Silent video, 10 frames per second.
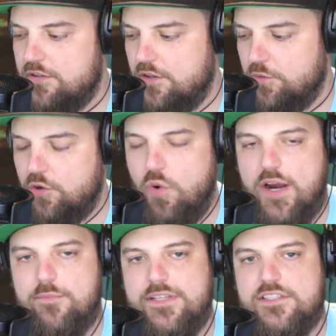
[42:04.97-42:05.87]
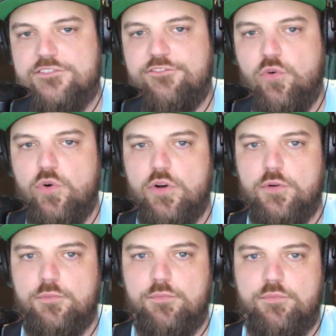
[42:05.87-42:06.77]
requirements
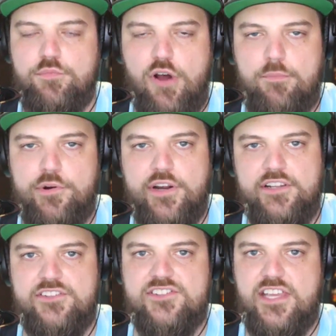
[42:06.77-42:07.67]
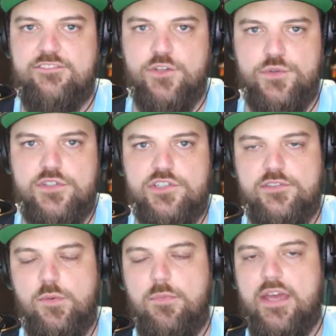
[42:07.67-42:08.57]
for proper and safe usage
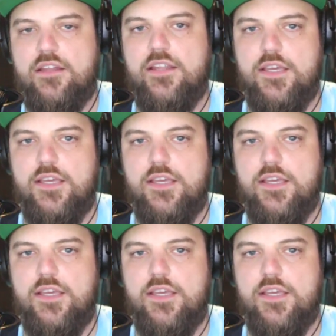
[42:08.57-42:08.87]
of a mech,